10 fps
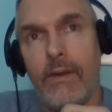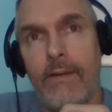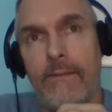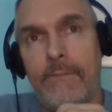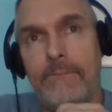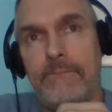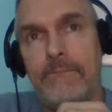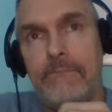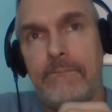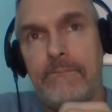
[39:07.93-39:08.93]
Um,
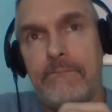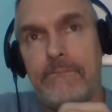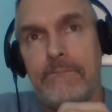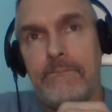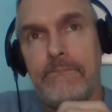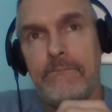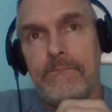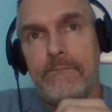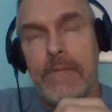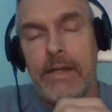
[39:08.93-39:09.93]

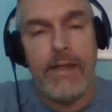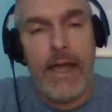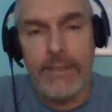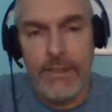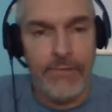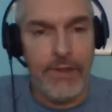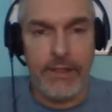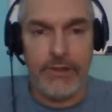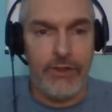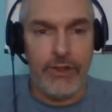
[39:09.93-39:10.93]
there are lots of
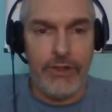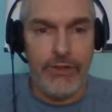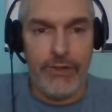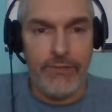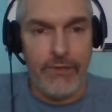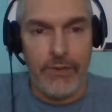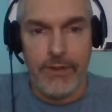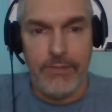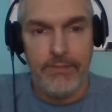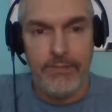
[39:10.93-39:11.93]
things you can use it for.